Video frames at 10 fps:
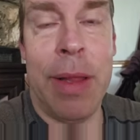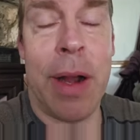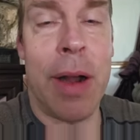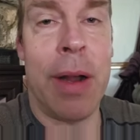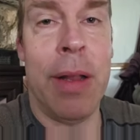
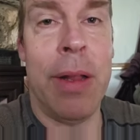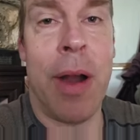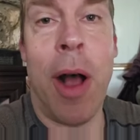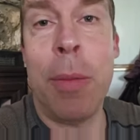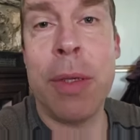They're,
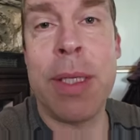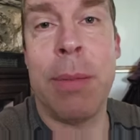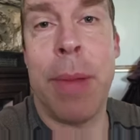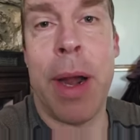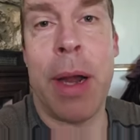they're almost
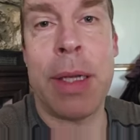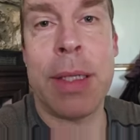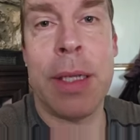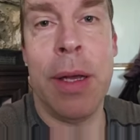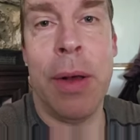
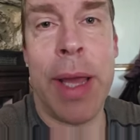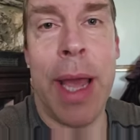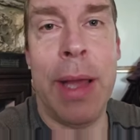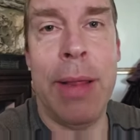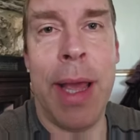embarrassed.
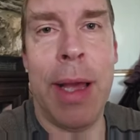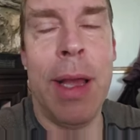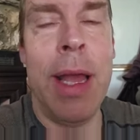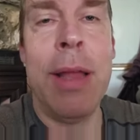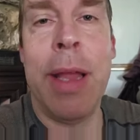Okay. They,
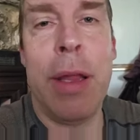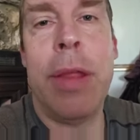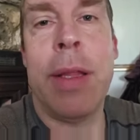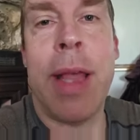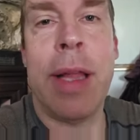they
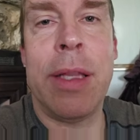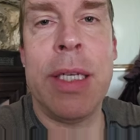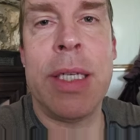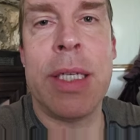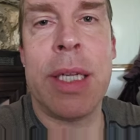think that
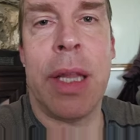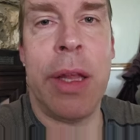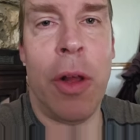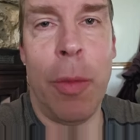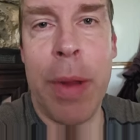this is a
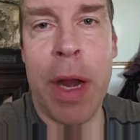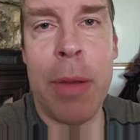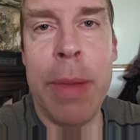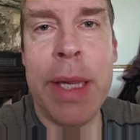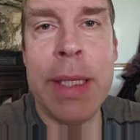little
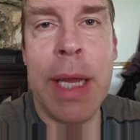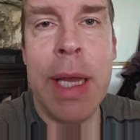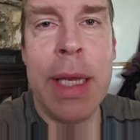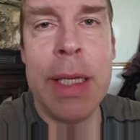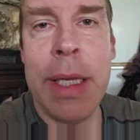pyramid
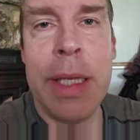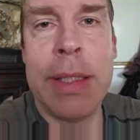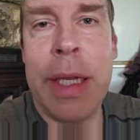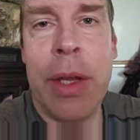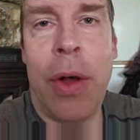
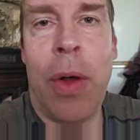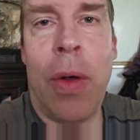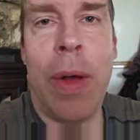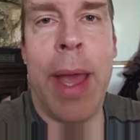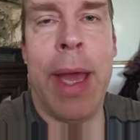
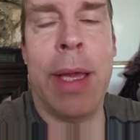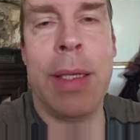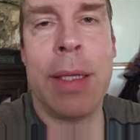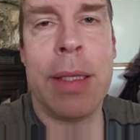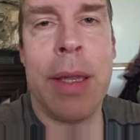deal
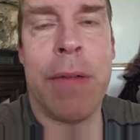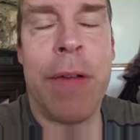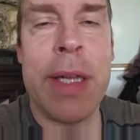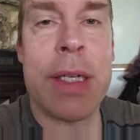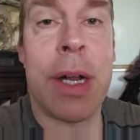and their
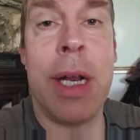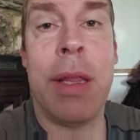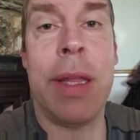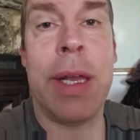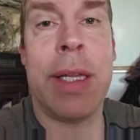friends are going
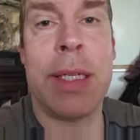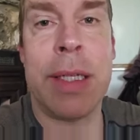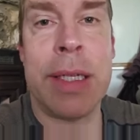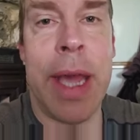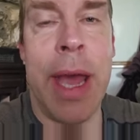to think it's a
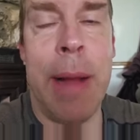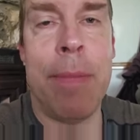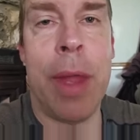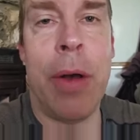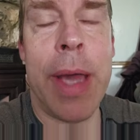
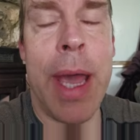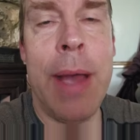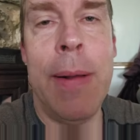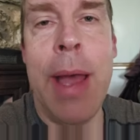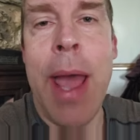scam.
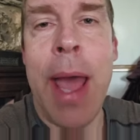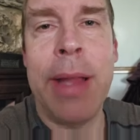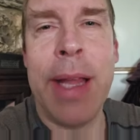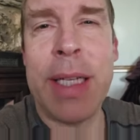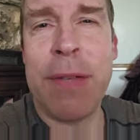Okay.
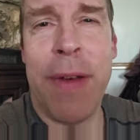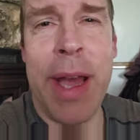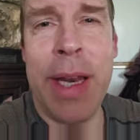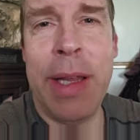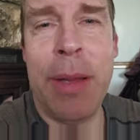And that's
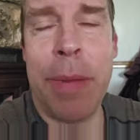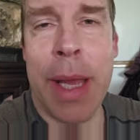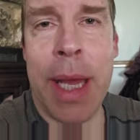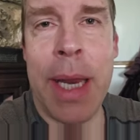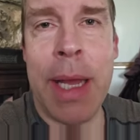fine in the
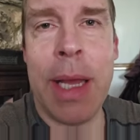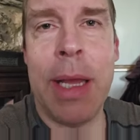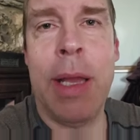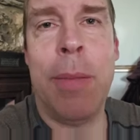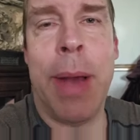beginning.
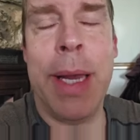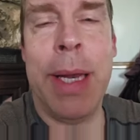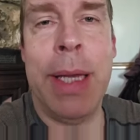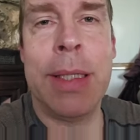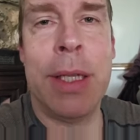You might
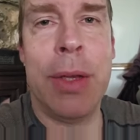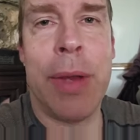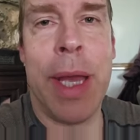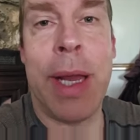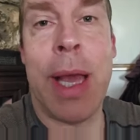need to
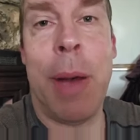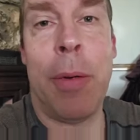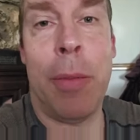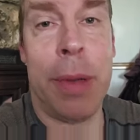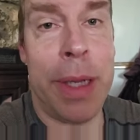get a
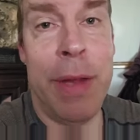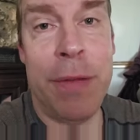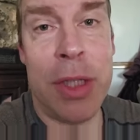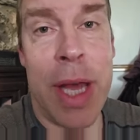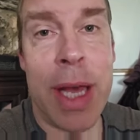couple
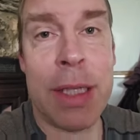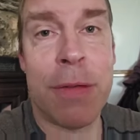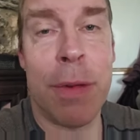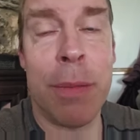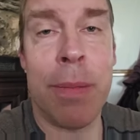belief checks
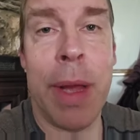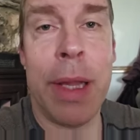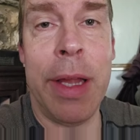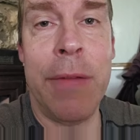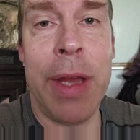from
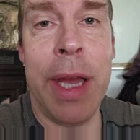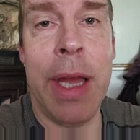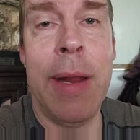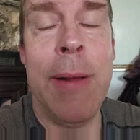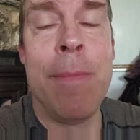
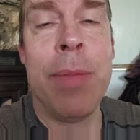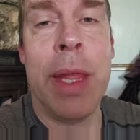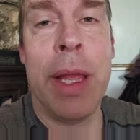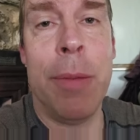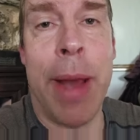LiveGood
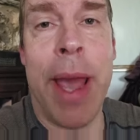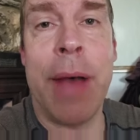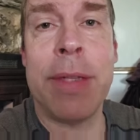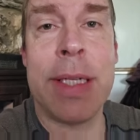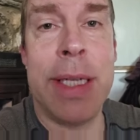you might
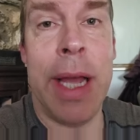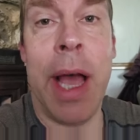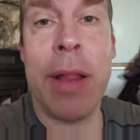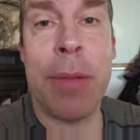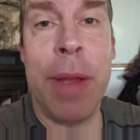have to see
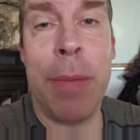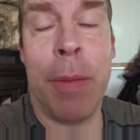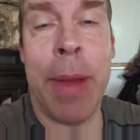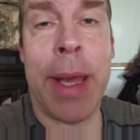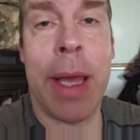other
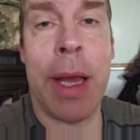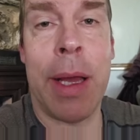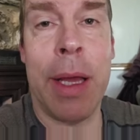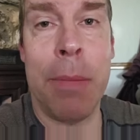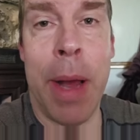people
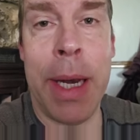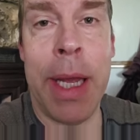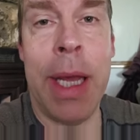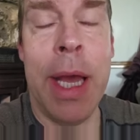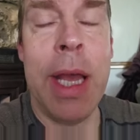making good
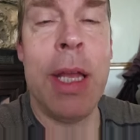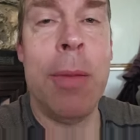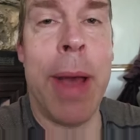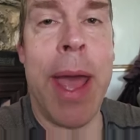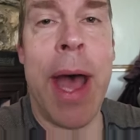money.
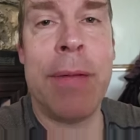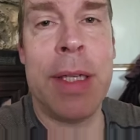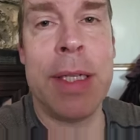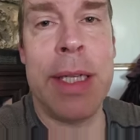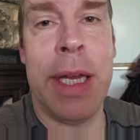You might have
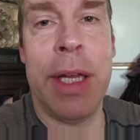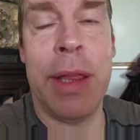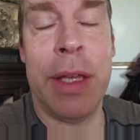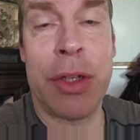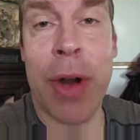to see
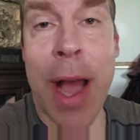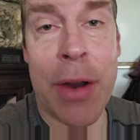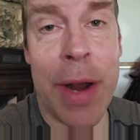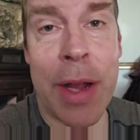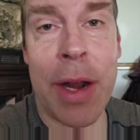the
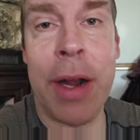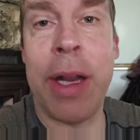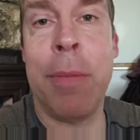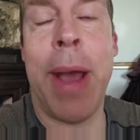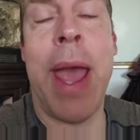track record.
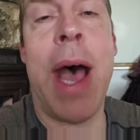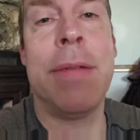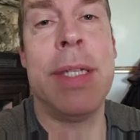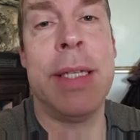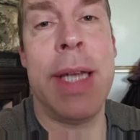You might
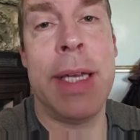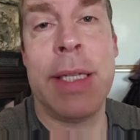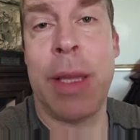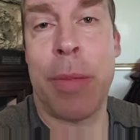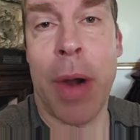have to
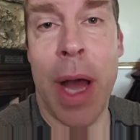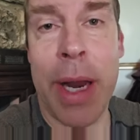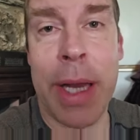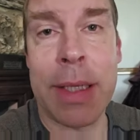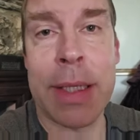taste the
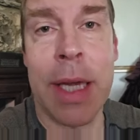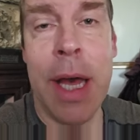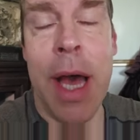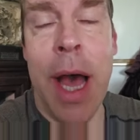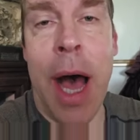products,
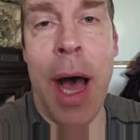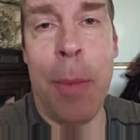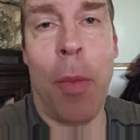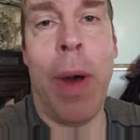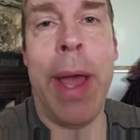
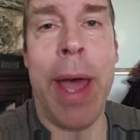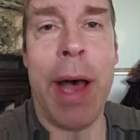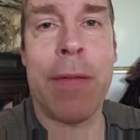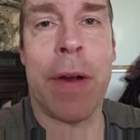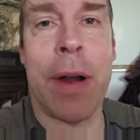um,
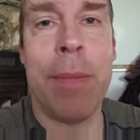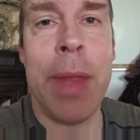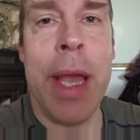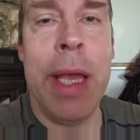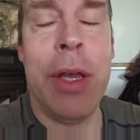whatever.
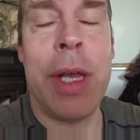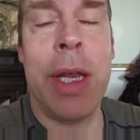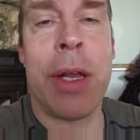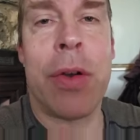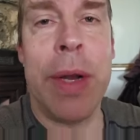You
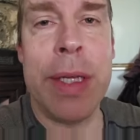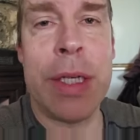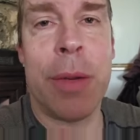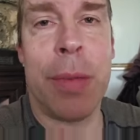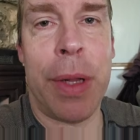can
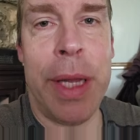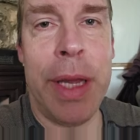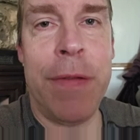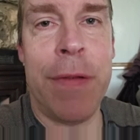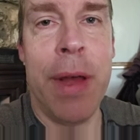increase your
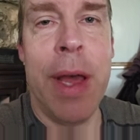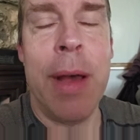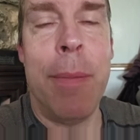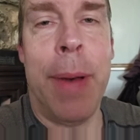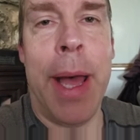belief,
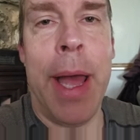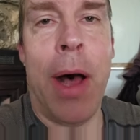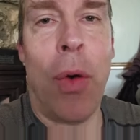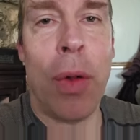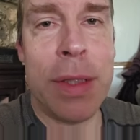
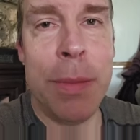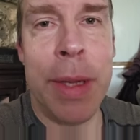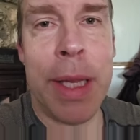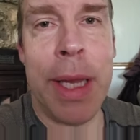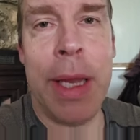but
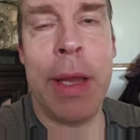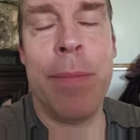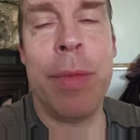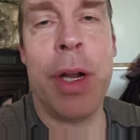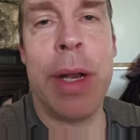ultimately
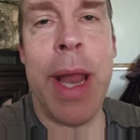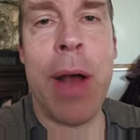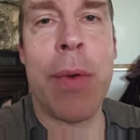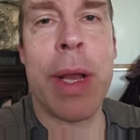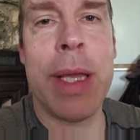your
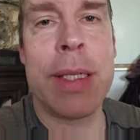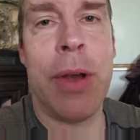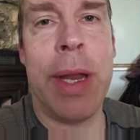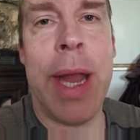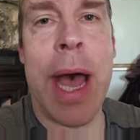network is
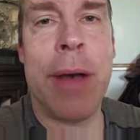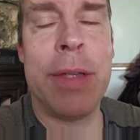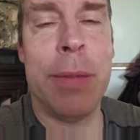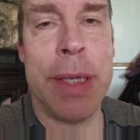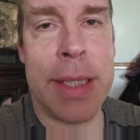going to have
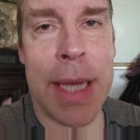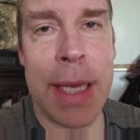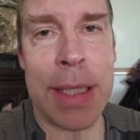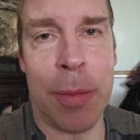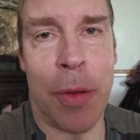to be
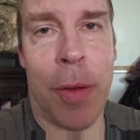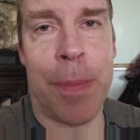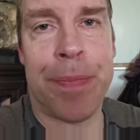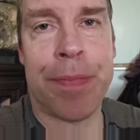sizable.